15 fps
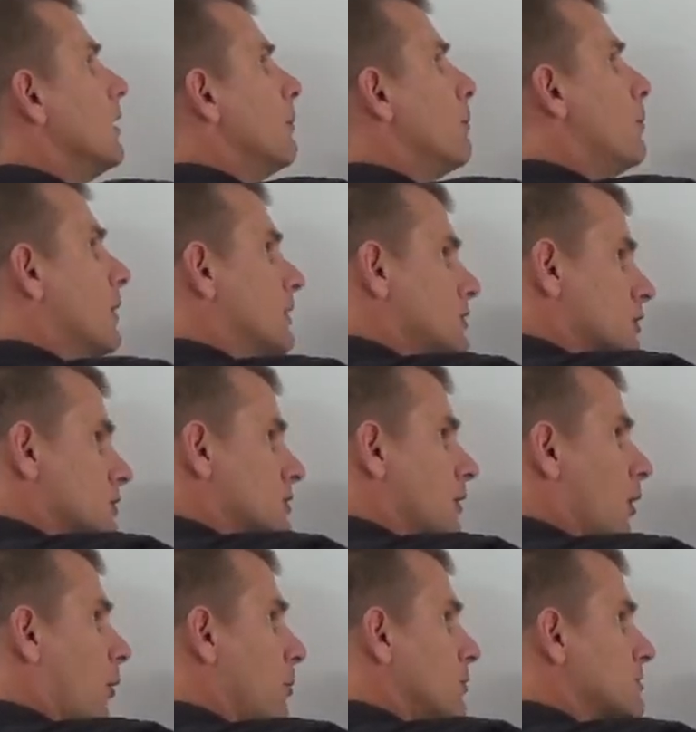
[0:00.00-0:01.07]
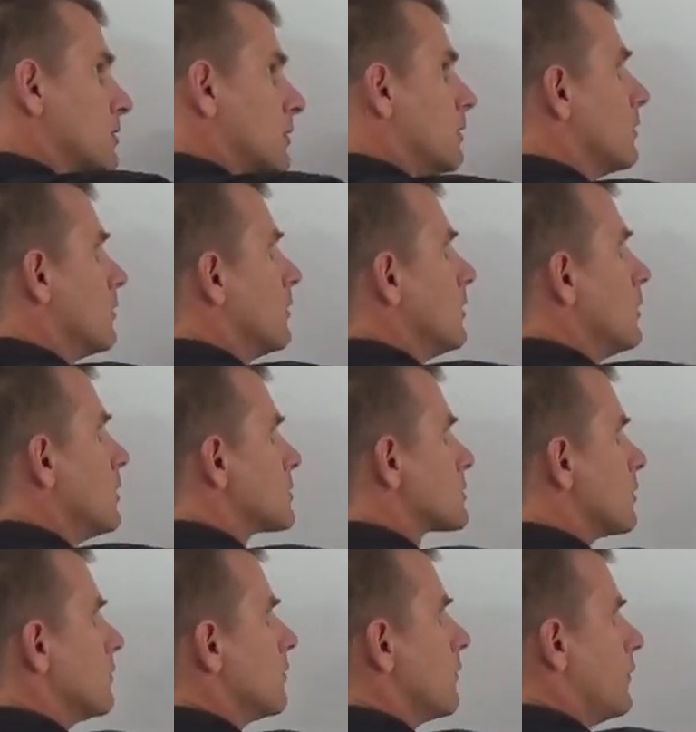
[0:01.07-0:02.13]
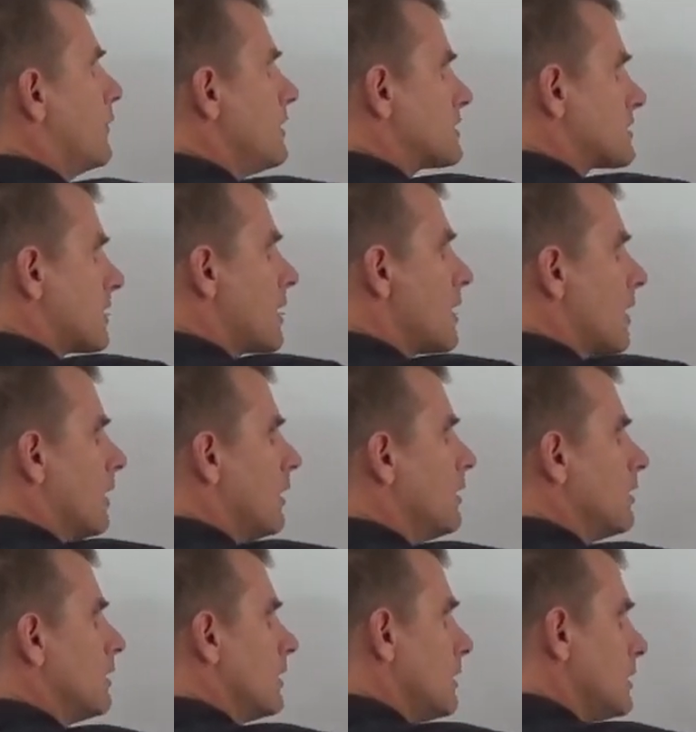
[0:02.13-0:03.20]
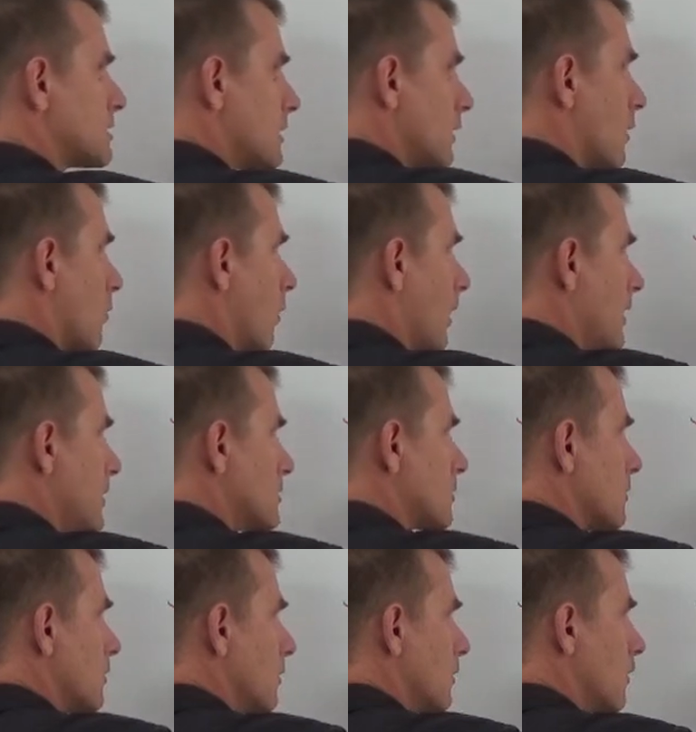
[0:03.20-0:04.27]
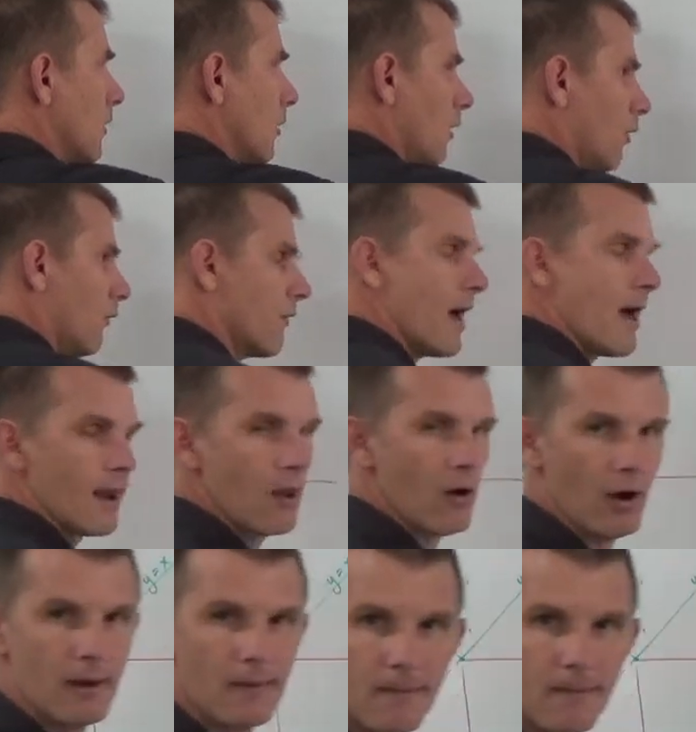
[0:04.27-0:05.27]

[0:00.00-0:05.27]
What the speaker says: but just the opposite. So this here is the equation of that line.